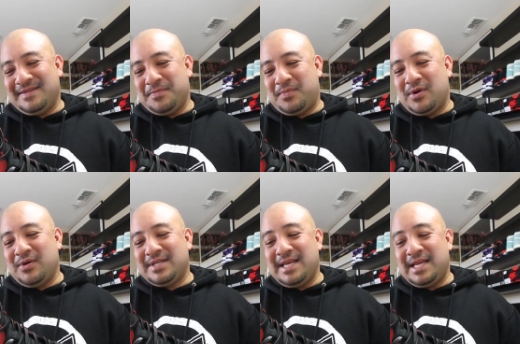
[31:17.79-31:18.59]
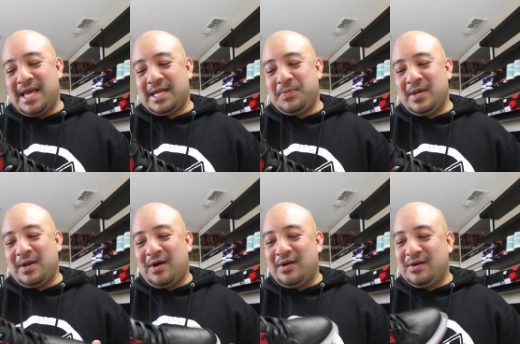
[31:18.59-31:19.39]
Bro, it, it it's been an
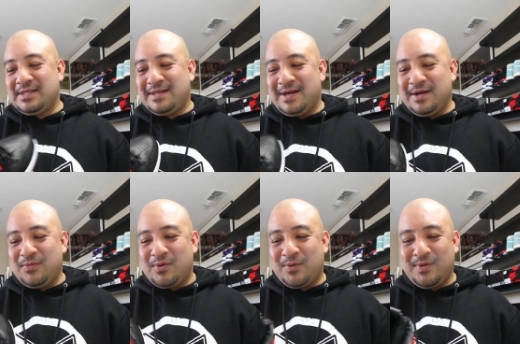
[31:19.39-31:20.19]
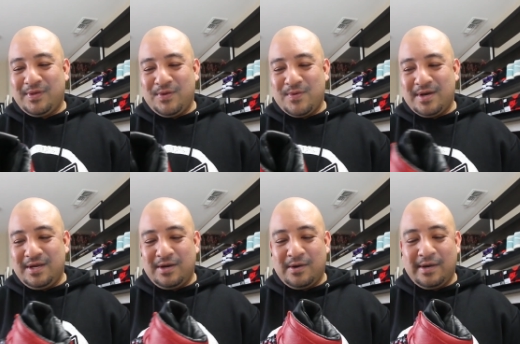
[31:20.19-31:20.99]
honor to like work with you on
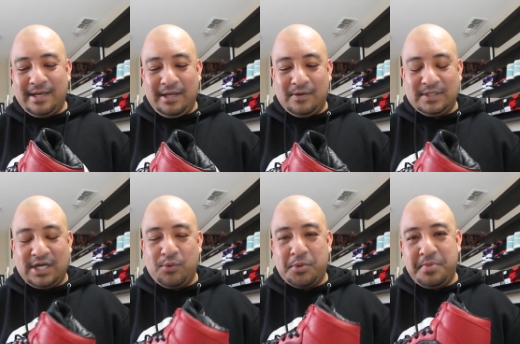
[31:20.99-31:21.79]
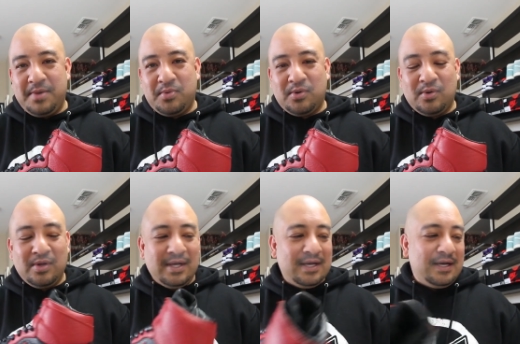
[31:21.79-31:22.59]
here and, you know, share with the people.
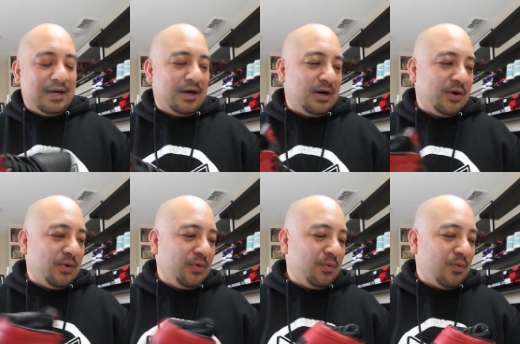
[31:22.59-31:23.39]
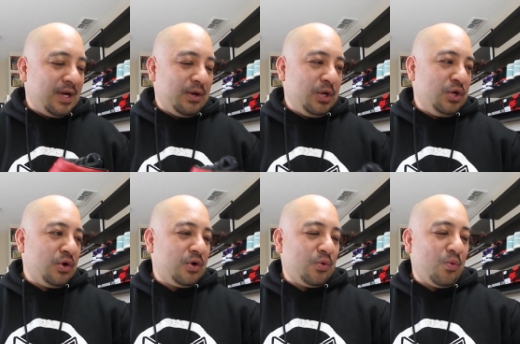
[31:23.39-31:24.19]
Uh, what
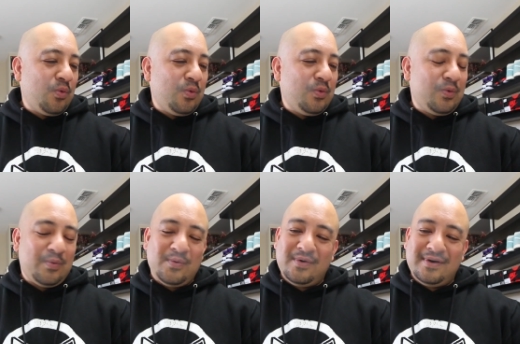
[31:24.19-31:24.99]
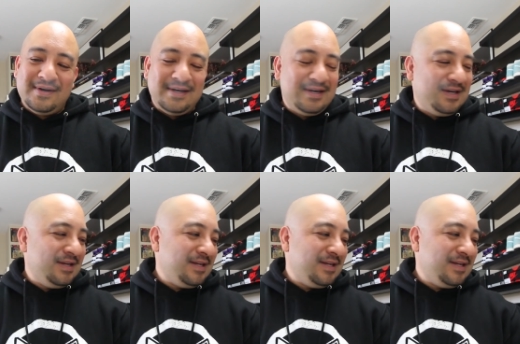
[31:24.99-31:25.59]
your man, thank you, bro. Appreciate it.